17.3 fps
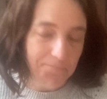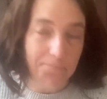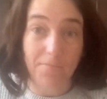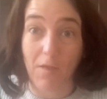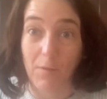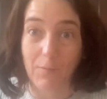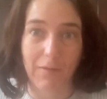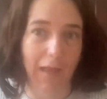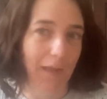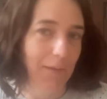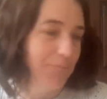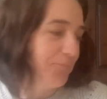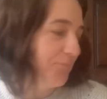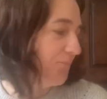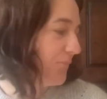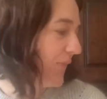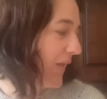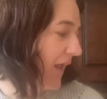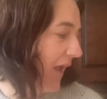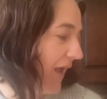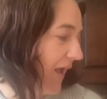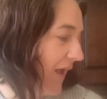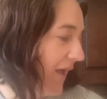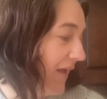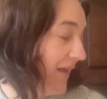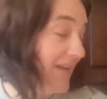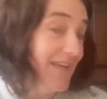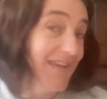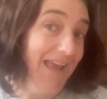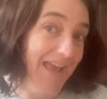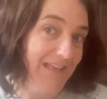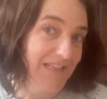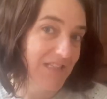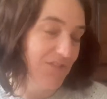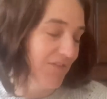Okay,
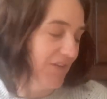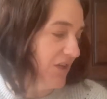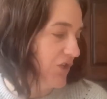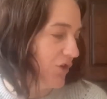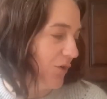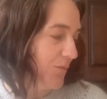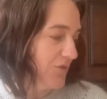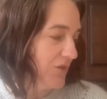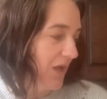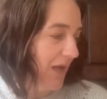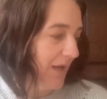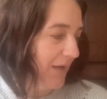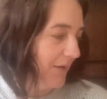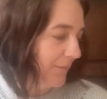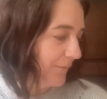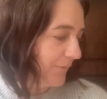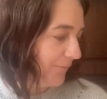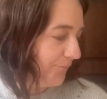next finished object.